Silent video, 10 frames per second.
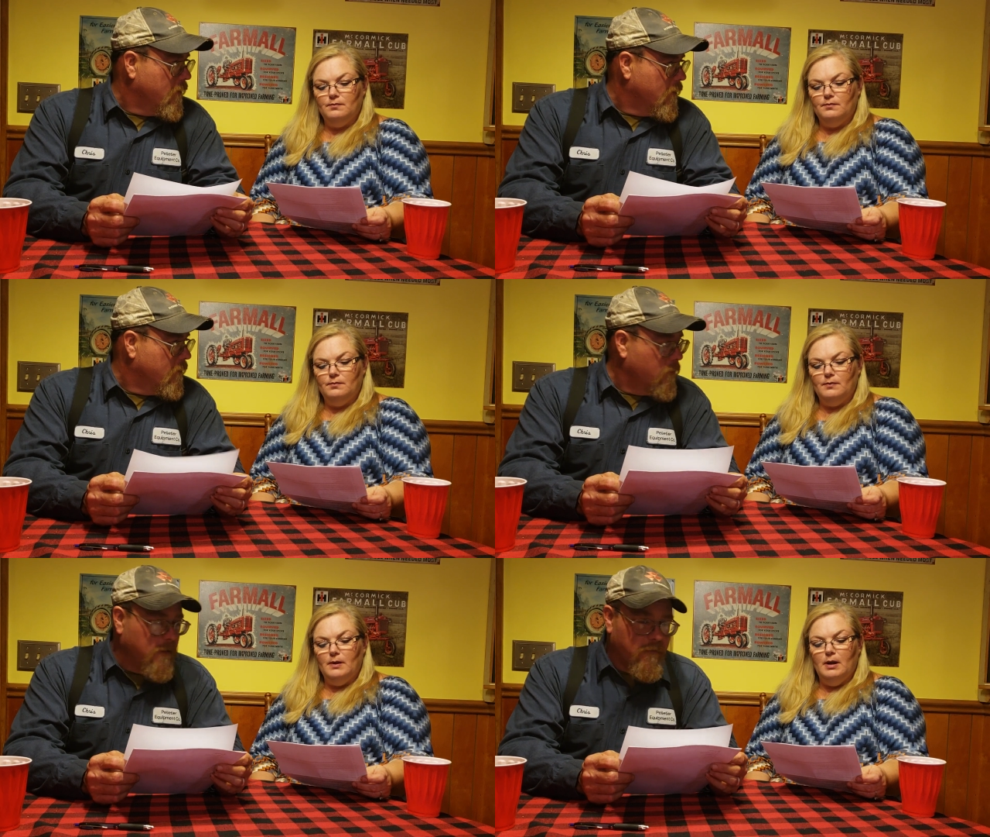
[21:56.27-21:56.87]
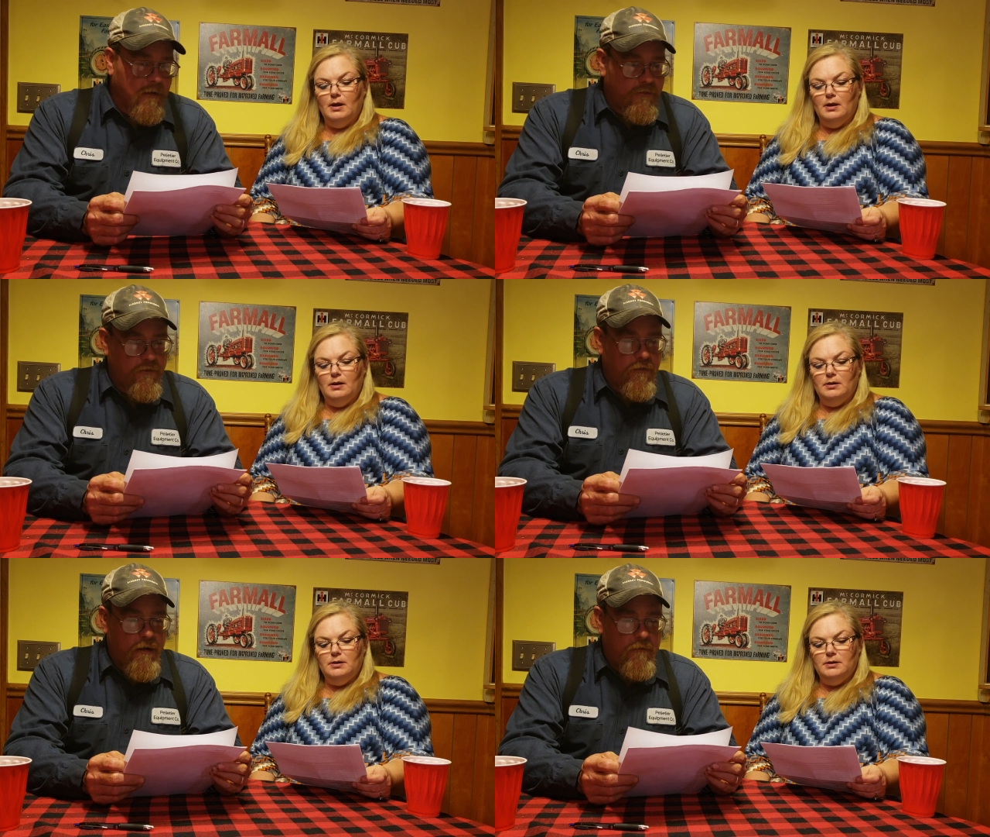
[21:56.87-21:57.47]
Speaker 1: you know, whatever it is you
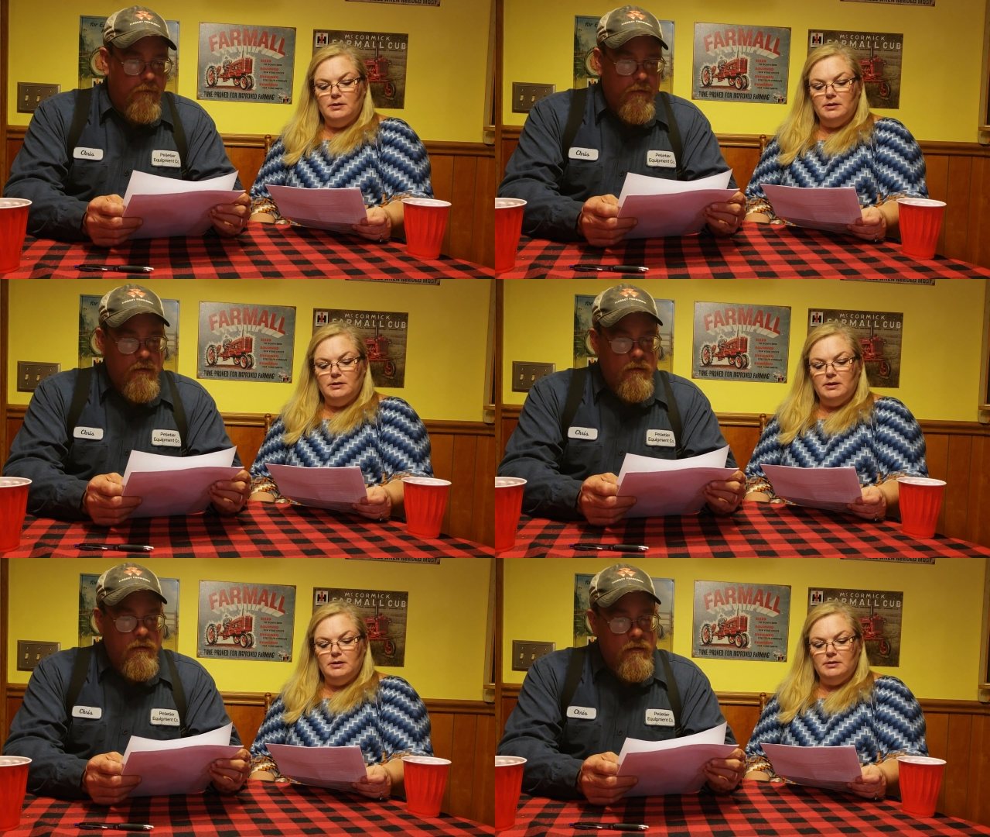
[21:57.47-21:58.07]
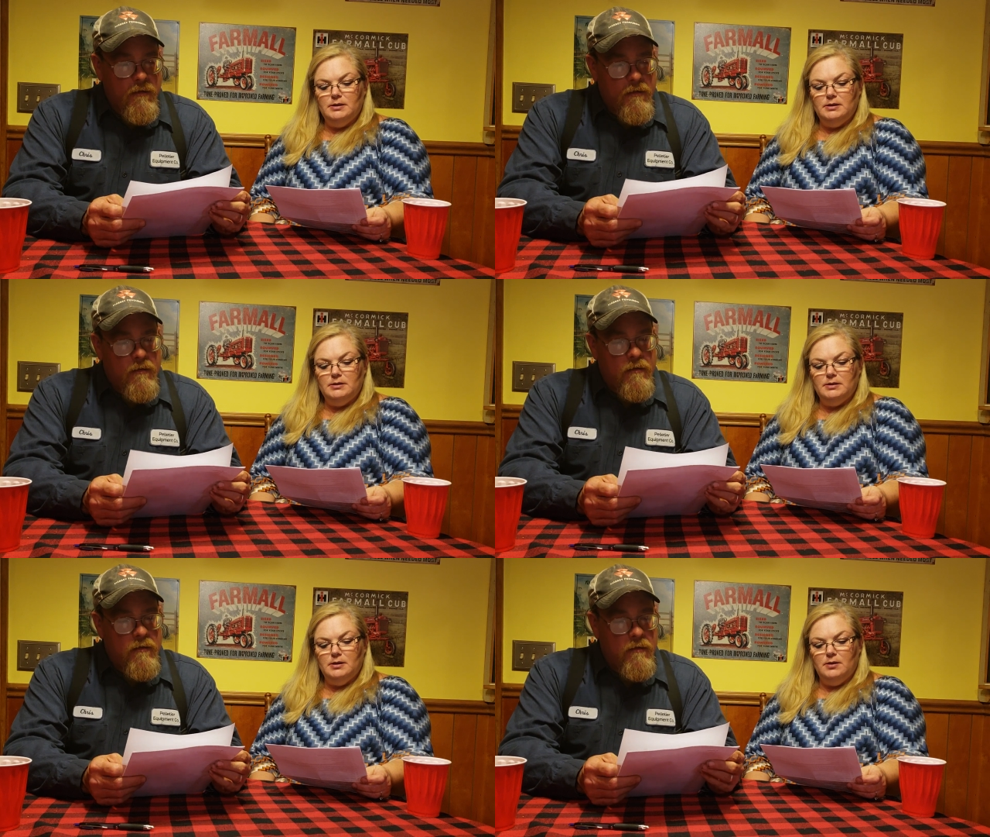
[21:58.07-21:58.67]
travel she with. She
Speaker 2: says
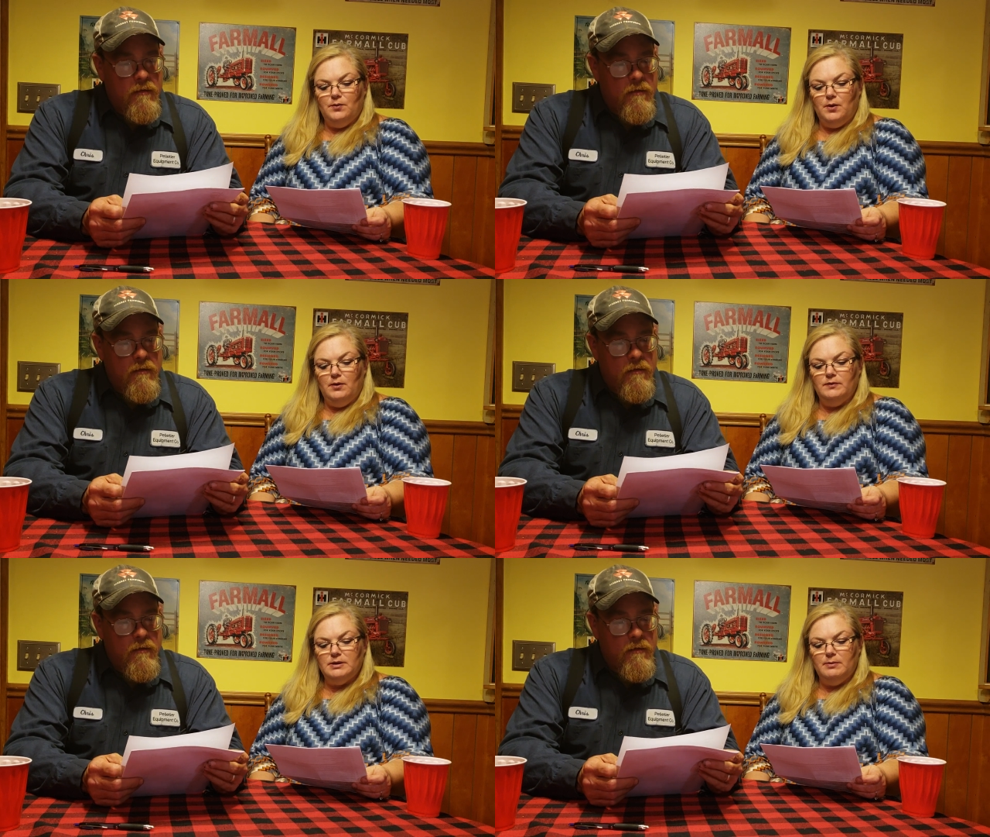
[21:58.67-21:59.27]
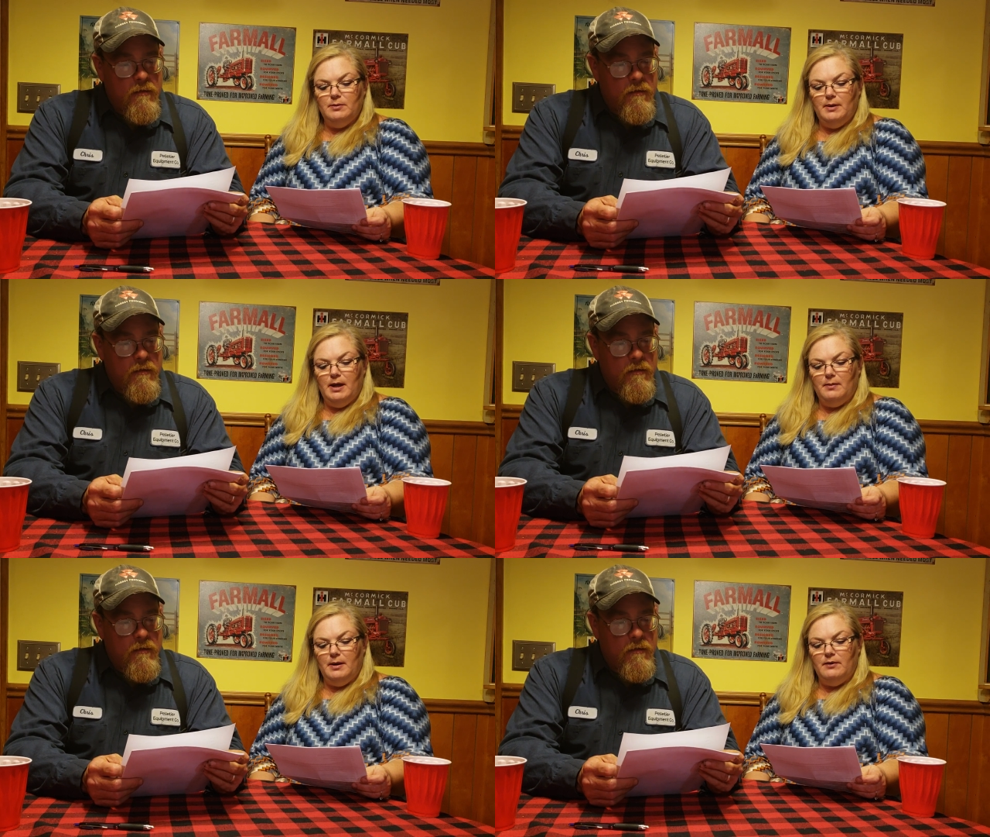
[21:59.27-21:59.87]
it's a rolled sleeping
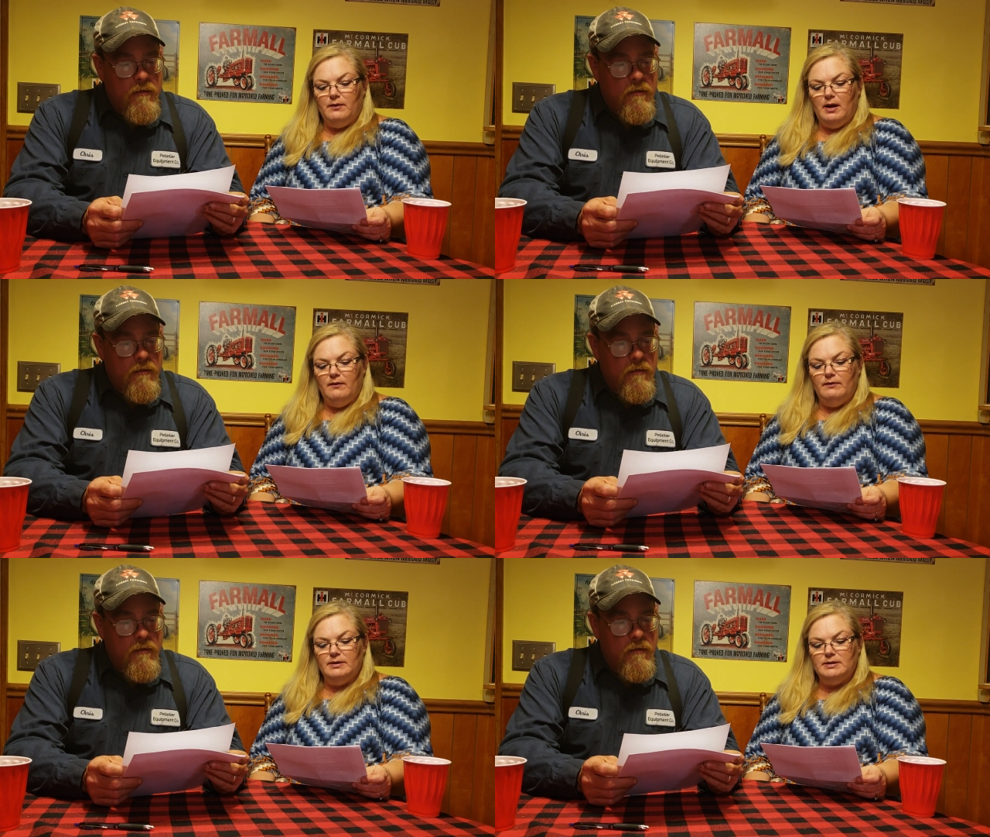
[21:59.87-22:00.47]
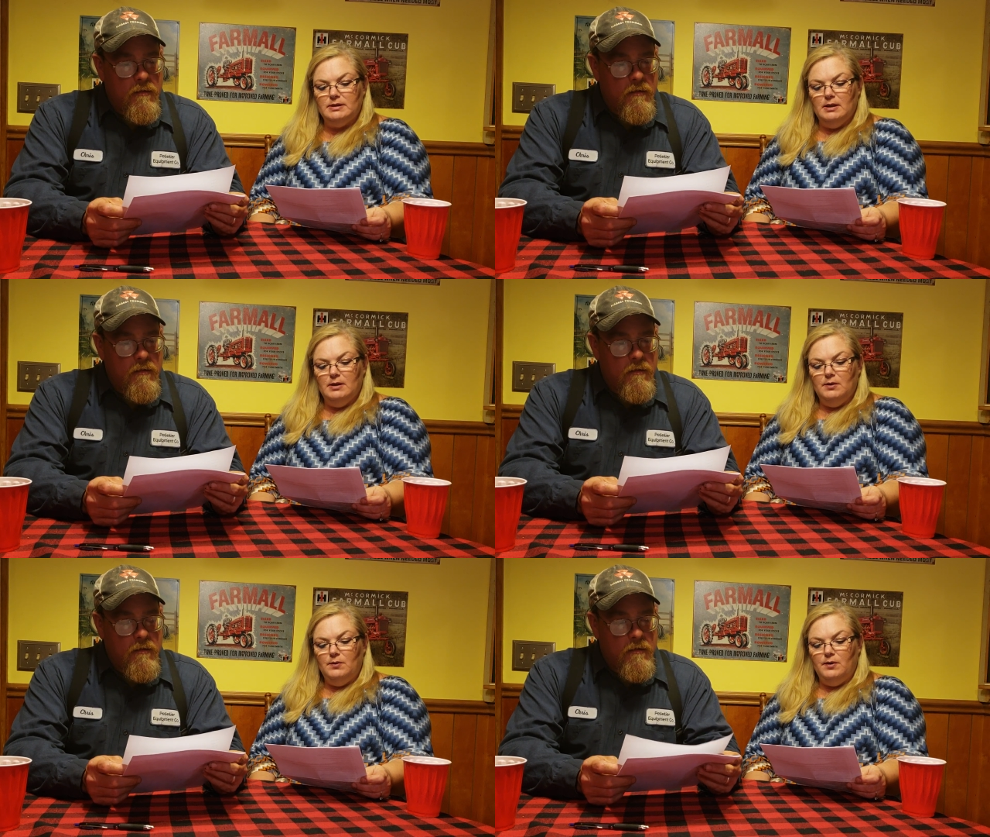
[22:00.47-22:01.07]
bag made of canvas
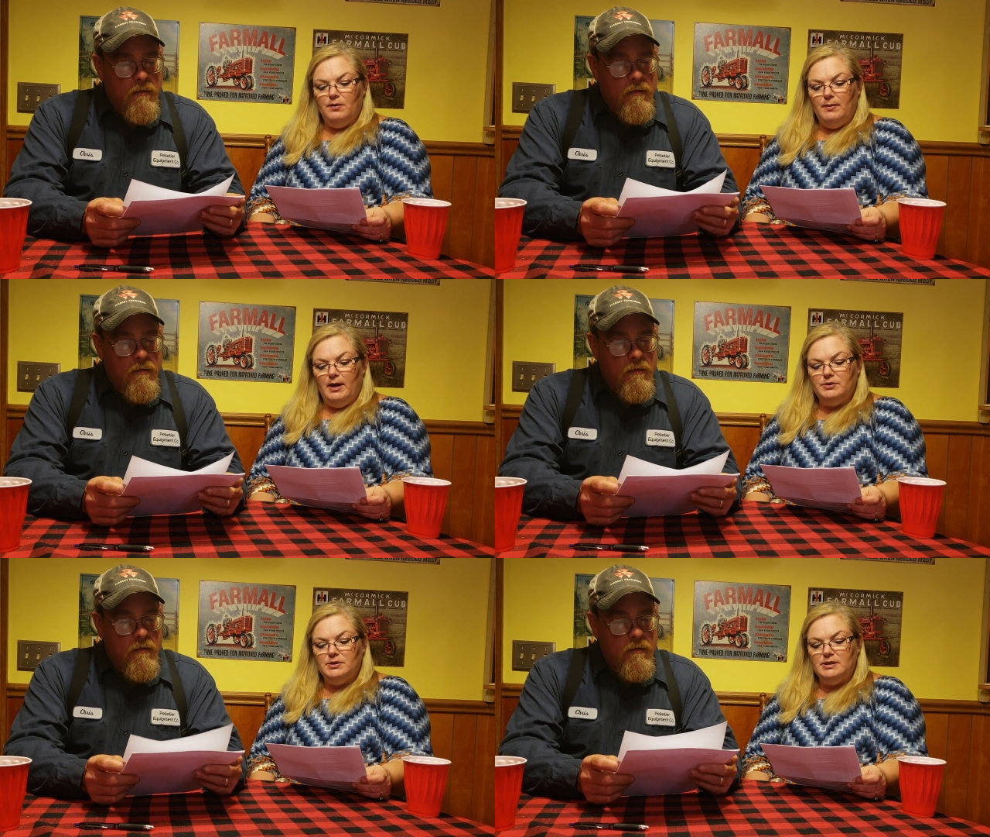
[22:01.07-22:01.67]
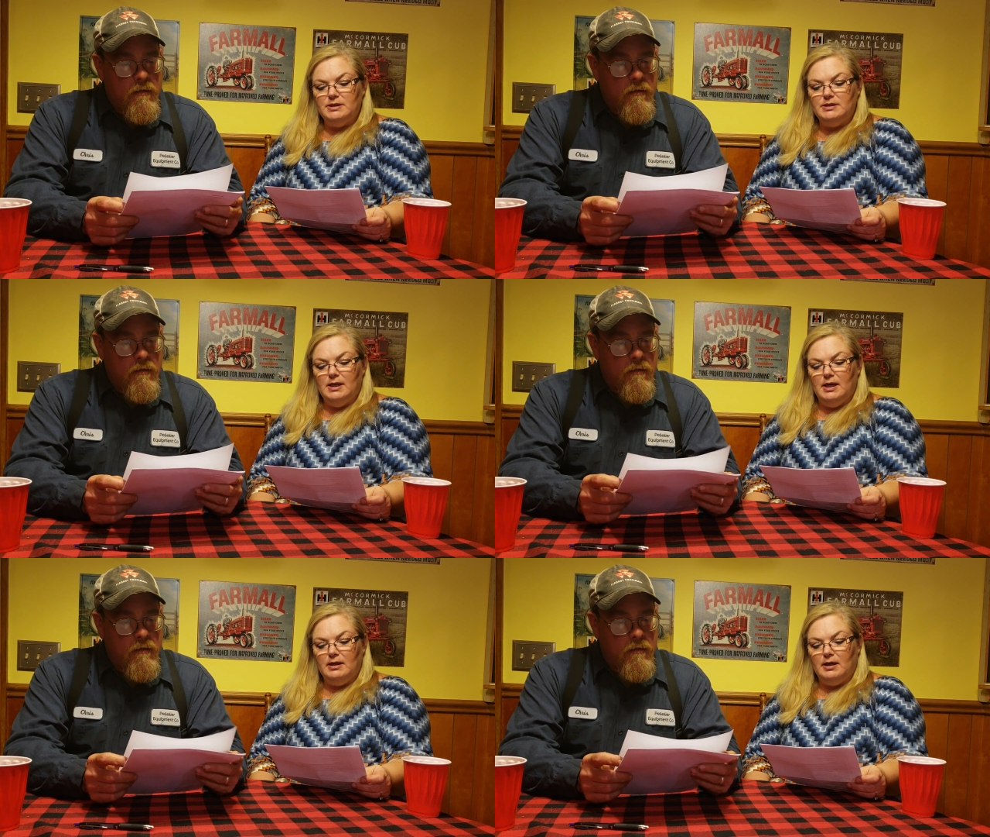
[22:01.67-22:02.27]
with a mattress
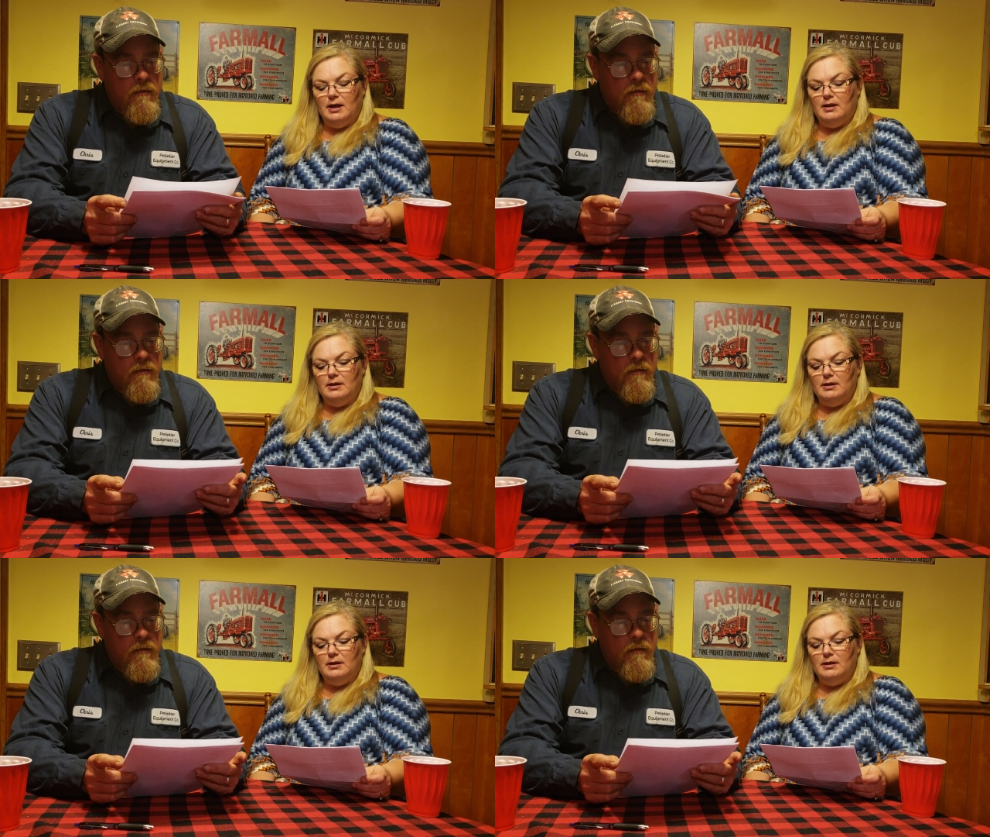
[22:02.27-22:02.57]
inside, kind